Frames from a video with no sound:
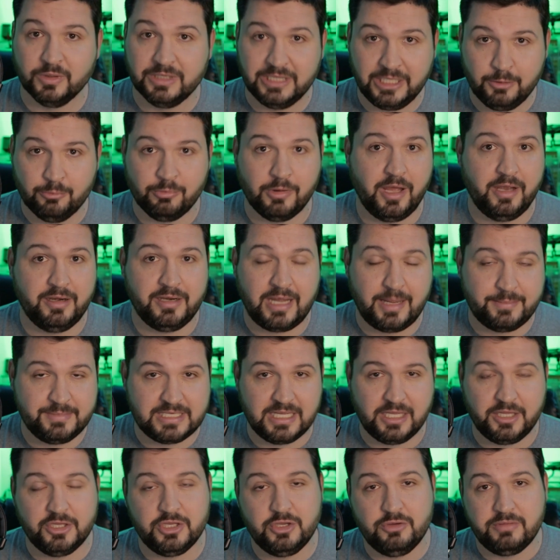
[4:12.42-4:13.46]
really run. I'm
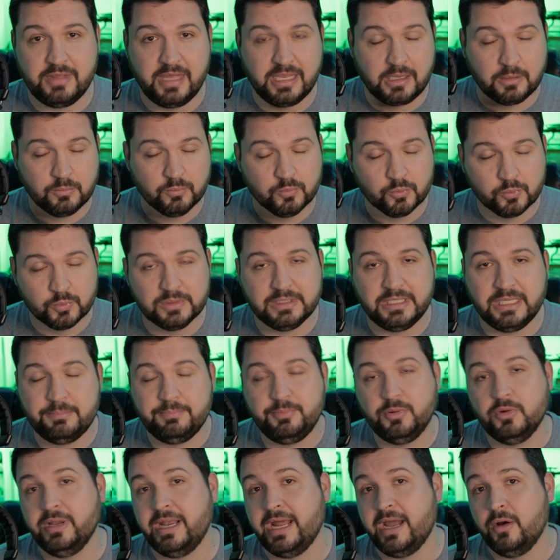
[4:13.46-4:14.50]
telling you, they can really
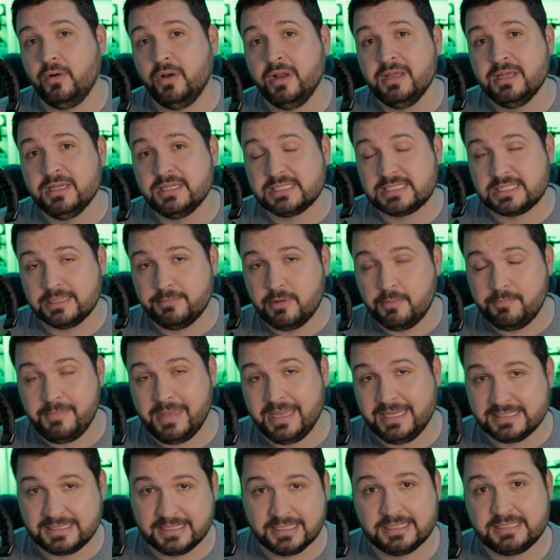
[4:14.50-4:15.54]
put out some
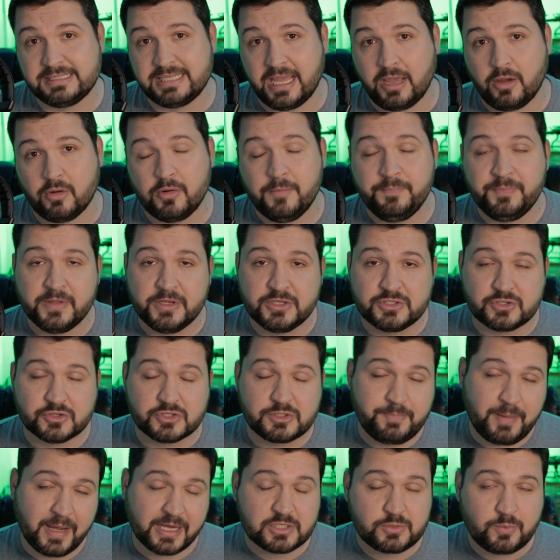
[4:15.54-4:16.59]
amazing sound. So
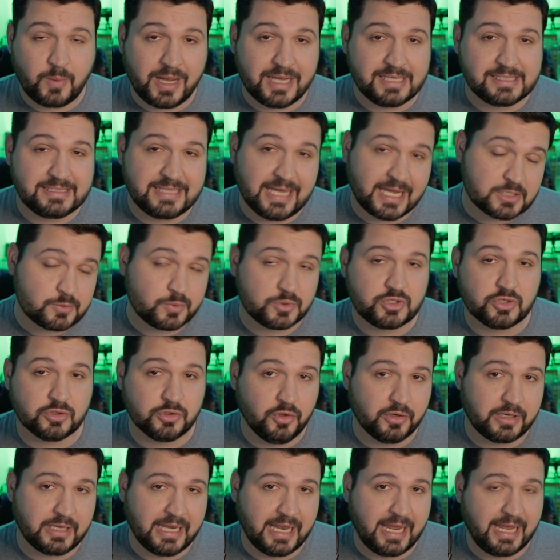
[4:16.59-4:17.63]
specs wise, that's what you're
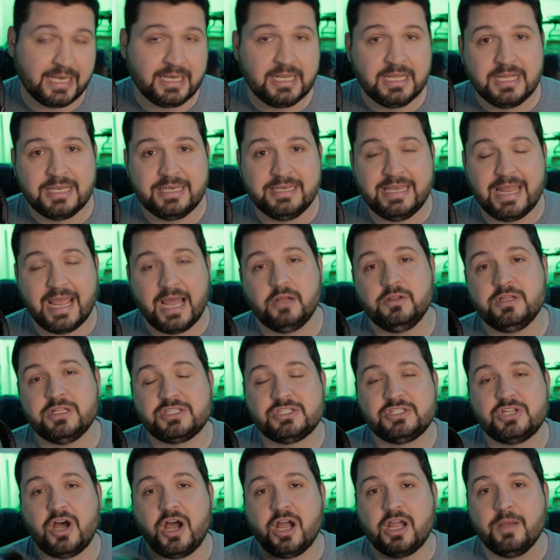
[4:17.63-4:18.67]
looking at. Now
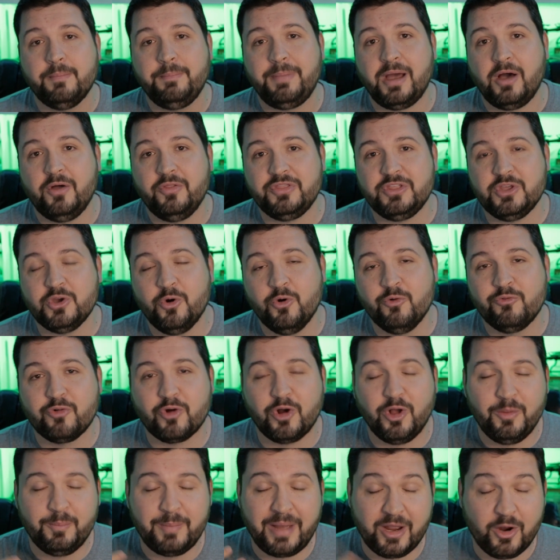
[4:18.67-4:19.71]
let's talk about
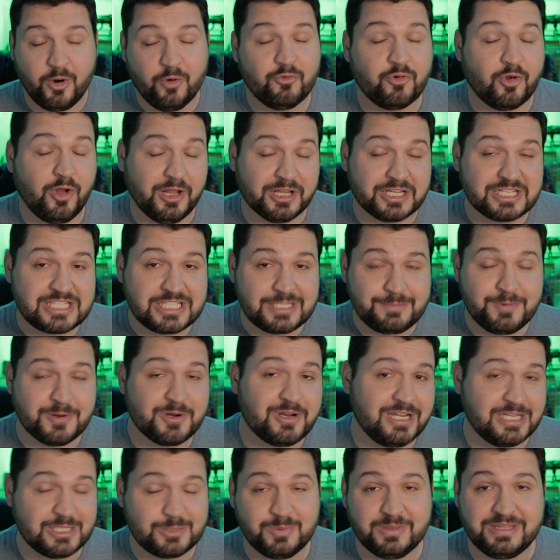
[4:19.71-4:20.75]
my overall
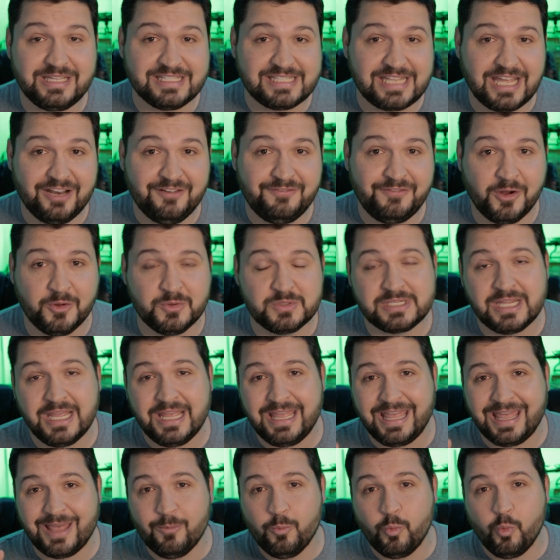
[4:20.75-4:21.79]
experience with these headphones
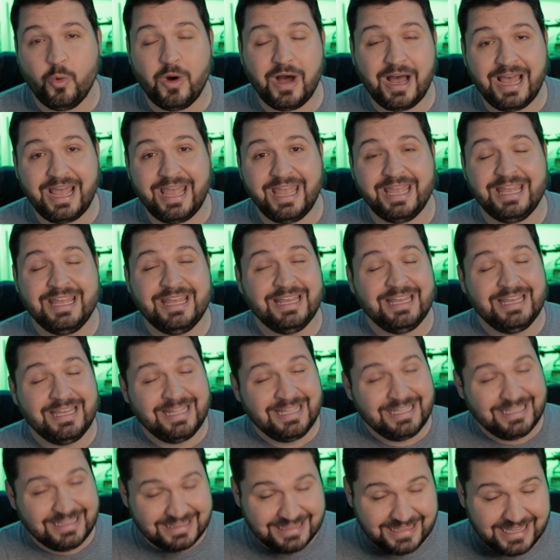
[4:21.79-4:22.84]
and why
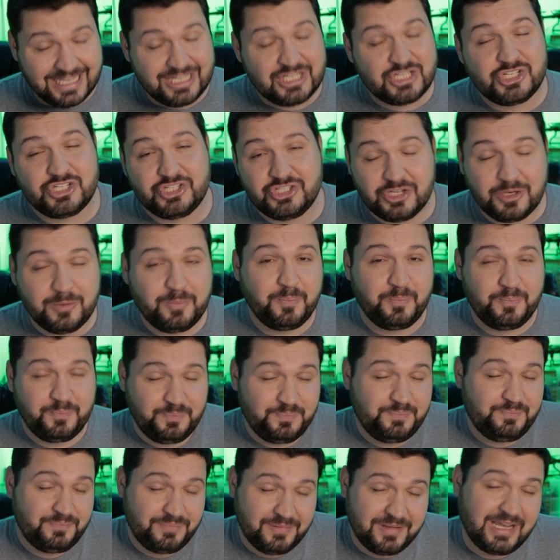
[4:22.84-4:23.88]
they should
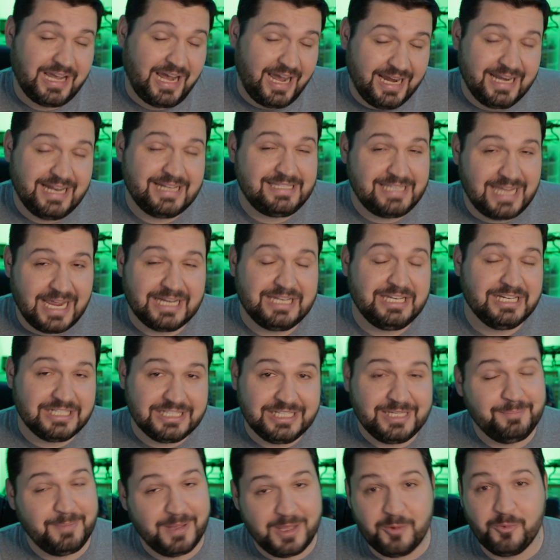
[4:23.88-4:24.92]
kind of
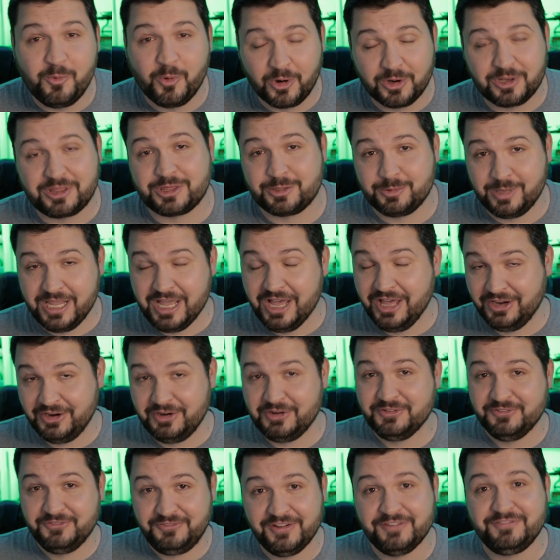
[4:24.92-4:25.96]
technically be worth
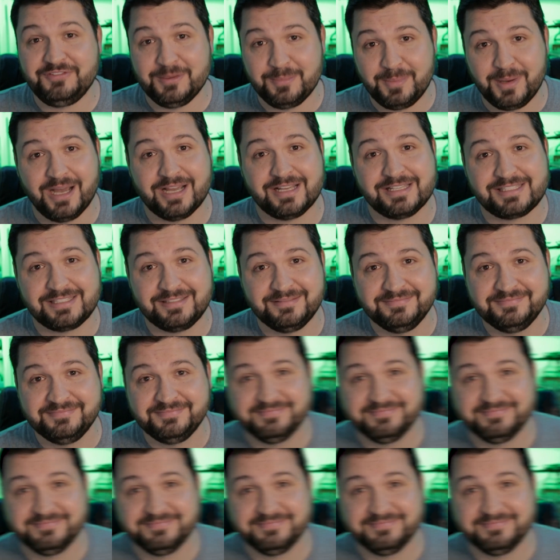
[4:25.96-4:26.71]
$350.